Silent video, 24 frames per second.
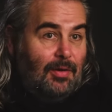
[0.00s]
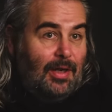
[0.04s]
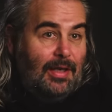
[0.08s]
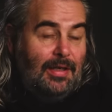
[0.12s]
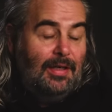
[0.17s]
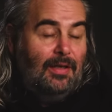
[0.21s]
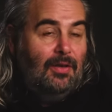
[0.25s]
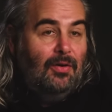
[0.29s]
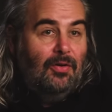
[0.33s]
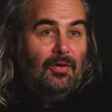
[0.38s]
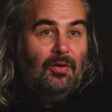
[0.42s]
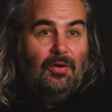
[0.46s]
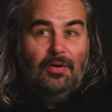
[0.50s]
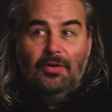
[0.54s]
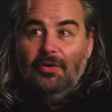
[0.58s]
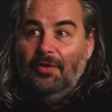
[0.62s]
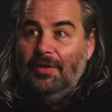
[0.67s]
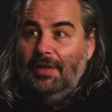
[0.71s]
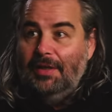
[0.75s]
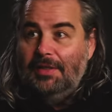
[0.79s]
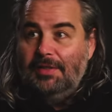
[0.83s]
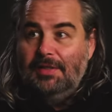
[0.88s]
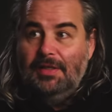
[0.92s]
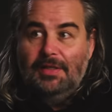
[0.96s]
ready or
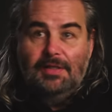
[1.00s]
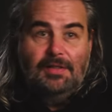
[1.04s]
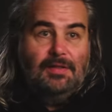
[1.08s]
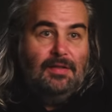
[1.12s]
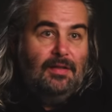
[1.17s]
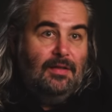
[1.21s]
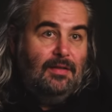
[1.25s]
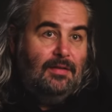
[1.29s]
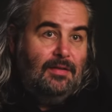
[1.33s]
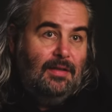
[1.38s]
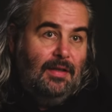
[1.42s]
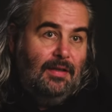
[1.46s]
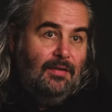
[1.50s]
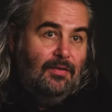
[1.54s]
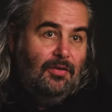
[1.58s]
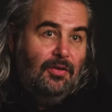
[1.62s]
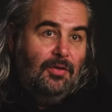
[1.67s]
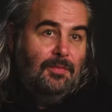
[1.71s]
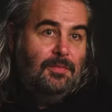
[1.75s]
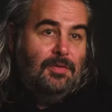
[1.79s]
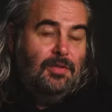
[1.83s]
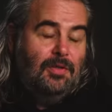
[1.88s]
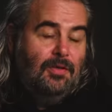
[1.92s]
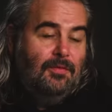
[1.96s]
non-existent in
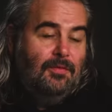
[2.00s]
terms